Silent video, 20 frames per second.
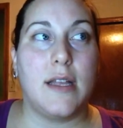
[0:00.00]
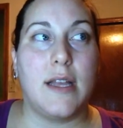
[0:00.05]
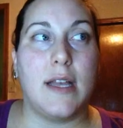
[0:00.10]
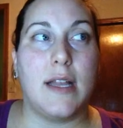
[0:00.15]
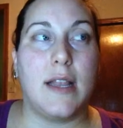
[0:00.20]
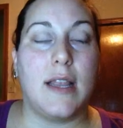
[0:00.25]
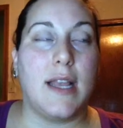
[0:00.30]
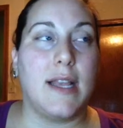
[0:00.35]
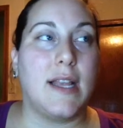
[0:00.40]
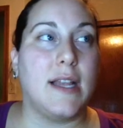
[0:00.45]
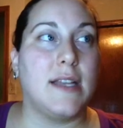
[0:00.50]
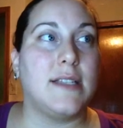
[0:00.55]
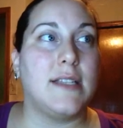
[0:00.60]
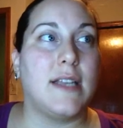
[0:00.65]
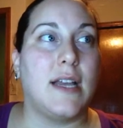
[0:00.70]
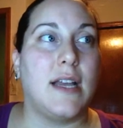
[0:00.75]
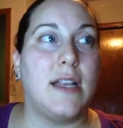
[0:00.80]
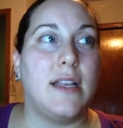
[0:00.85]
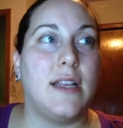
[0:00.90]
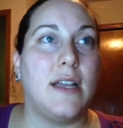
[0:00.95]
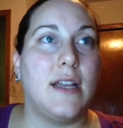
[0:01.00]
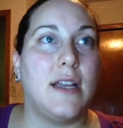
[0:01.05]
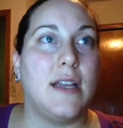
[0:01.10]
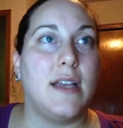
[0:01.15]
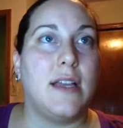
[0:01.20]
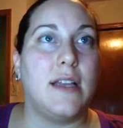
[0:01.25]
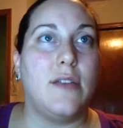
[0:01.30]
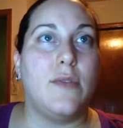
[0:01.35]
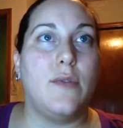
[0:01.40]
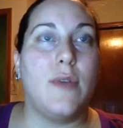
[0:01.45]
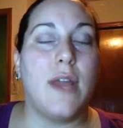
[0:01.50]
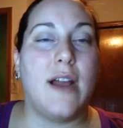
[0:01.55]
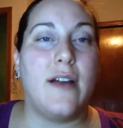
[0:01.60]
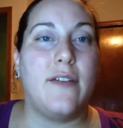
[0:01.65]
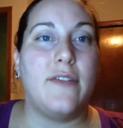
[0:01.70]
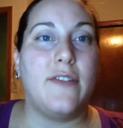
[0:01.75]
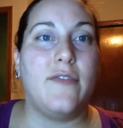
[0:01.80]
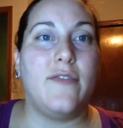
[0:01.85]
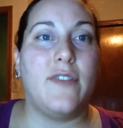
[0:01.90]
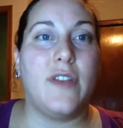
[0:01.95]
like I said, you
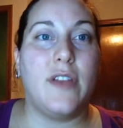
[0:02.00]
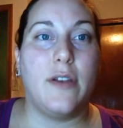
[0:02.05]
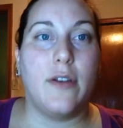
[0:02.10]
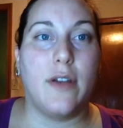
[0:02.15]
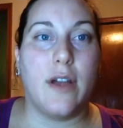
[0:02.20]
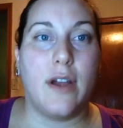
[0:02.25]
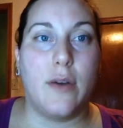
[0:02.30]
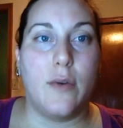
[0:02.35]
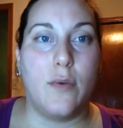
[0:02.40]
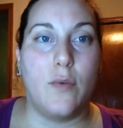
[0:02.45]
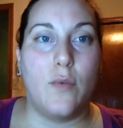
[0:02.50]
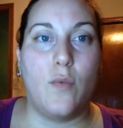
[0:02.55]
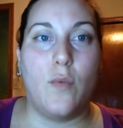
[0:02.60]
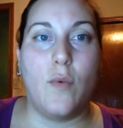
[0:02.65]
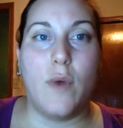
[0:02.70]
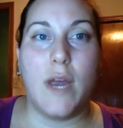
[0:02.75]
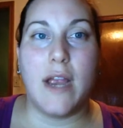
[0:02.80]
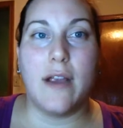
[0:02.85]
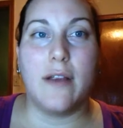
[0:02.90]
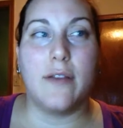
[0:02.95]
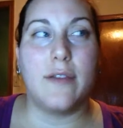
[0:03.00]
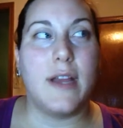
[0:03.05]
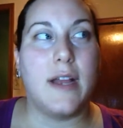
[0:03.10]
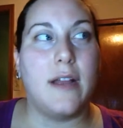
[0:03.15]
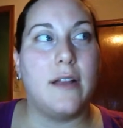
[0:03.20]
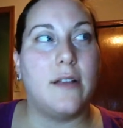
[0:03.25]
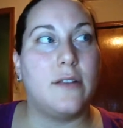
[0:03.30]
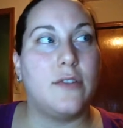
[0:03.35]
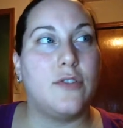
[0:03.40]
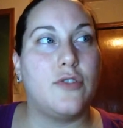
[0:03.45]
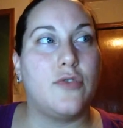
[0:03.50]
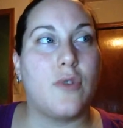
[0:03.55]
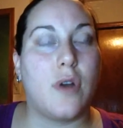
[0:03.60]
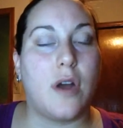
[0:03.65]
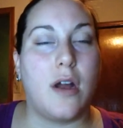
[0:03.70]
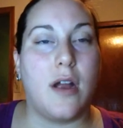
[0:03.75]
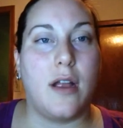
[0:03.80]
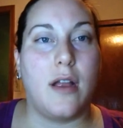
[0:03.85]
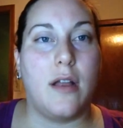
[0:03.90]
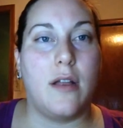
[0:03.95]
have to figure out where to
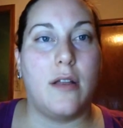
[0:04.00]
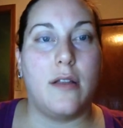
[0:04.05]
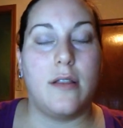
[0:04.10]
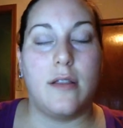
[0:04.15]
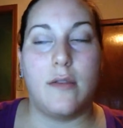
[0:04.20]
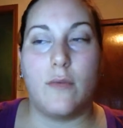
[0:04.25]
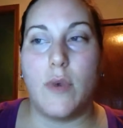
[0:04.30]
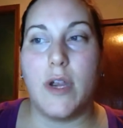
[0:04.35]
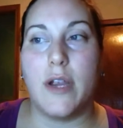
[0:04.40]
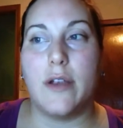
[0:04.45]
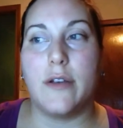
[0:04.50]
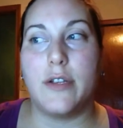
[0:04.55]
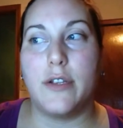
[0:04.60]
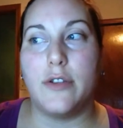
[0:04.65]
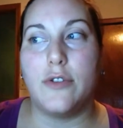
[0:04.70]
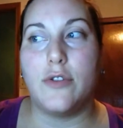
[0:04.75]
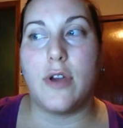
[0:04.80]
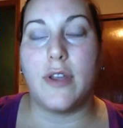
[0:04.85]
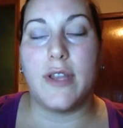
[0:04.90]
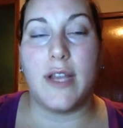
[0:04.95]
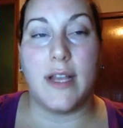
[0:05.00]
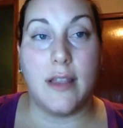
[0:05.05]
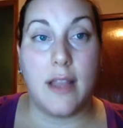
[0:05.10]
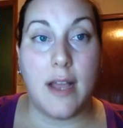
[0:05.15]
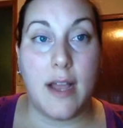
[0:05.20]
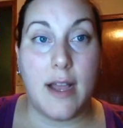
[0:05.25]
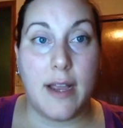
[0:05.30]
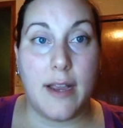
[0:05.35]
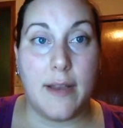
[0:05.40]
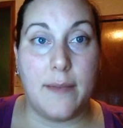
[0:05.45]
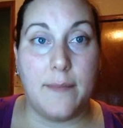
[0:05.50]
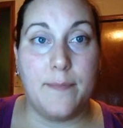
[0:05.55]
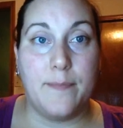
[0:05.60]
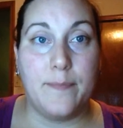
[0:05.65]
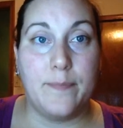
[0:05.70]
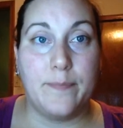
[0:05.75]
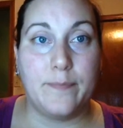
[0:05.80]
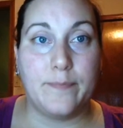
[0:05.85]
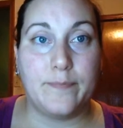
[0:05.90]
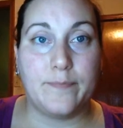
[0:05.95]
draw that line
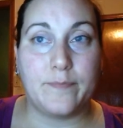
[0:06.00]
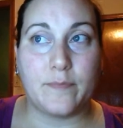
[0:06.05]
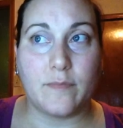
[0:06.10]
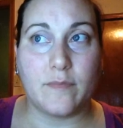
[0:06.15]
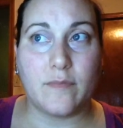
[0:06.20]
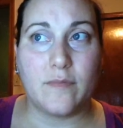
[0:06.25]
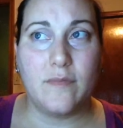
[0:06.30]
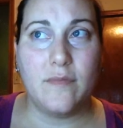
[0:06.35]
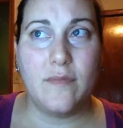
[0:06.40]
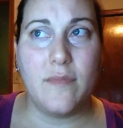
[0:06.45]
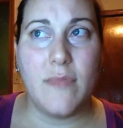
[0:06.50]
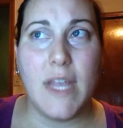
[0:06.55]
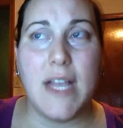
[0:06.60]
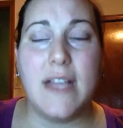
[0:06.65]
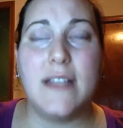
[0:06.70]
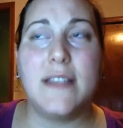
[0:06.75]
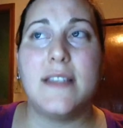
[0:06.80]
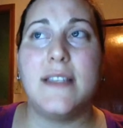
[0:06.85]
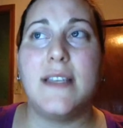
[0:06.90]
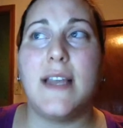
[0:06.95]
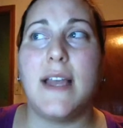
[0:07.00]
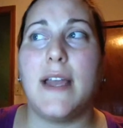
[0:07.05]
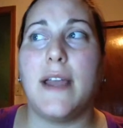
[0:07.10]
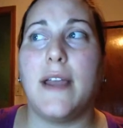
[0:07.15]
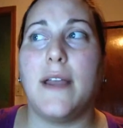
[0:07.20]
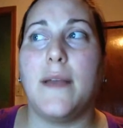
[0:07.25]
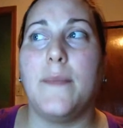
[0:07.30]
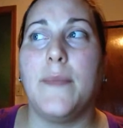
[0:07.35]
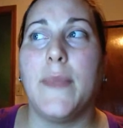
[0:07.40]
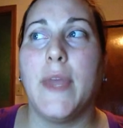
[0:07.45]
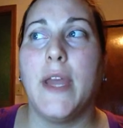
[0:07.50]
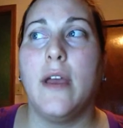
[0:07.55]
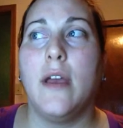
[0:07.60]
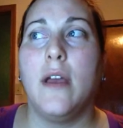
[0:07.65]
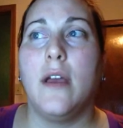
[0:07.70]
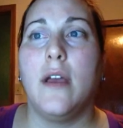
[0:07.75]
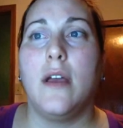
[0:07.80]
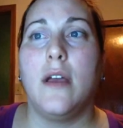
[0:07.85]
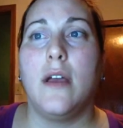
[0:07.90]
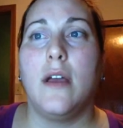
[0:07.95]
and say,
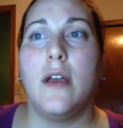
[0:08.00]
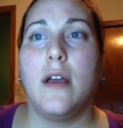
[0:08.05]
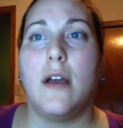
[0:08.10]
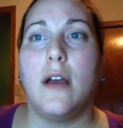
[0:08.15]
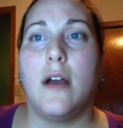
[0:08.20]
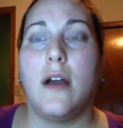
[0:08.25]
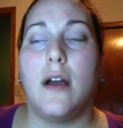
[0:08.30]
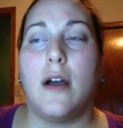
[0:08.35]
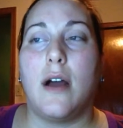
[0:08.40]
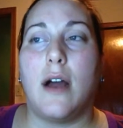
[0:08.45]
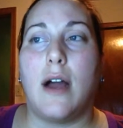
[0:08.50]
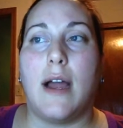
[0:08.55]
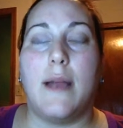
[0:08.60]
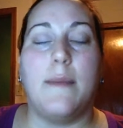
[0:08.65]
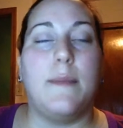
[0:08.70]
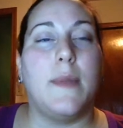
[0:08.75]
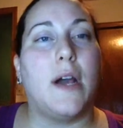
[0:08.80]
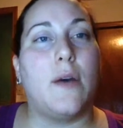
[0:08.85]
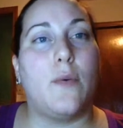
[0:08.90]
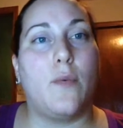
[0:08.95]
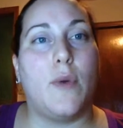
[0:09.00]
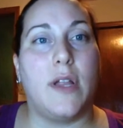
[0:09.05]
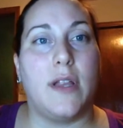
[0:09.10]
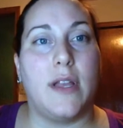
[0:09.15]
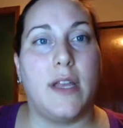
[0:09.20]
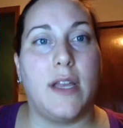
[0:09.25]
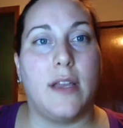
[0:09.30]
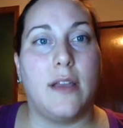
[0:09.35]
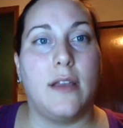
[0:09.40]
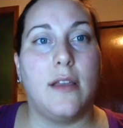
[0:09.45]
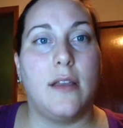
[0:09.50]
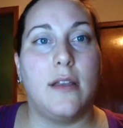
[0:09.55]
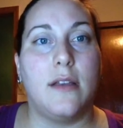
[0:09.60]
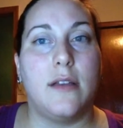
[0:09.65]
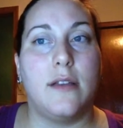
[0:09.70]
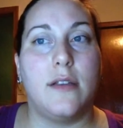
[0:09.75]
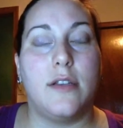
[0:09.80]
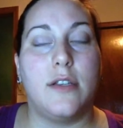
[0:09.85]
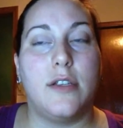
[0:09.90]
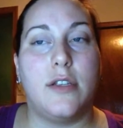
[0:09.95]
I'm not willing
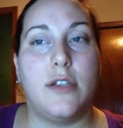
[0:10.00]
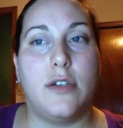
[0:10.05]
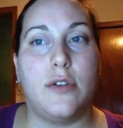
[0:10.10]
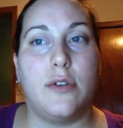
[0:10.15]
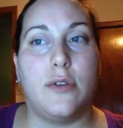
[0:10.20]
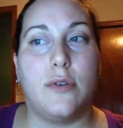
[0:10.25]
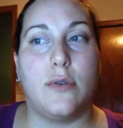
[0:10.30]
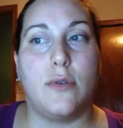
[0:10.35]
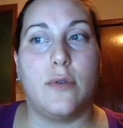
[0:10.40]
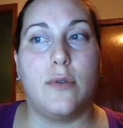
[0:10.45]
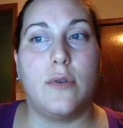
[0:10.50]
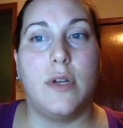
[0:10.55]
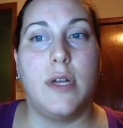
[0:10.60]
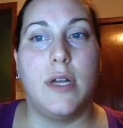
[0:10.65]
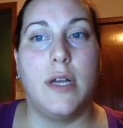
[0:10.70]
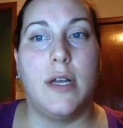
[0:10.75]
to